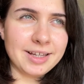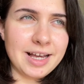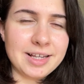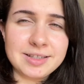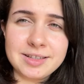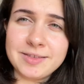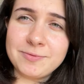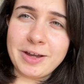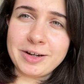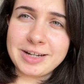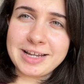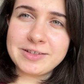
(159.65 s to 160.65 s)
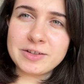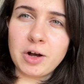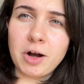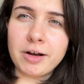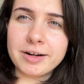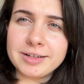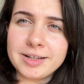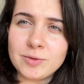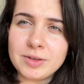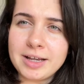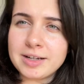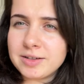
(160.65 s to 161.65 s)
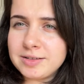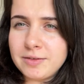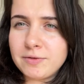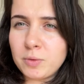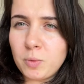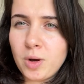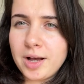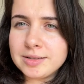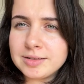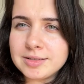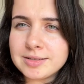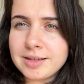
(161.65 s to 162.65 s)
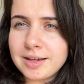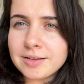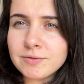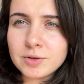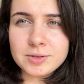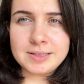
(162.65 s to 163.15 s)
has a very nice car and I would like a different one that's like for the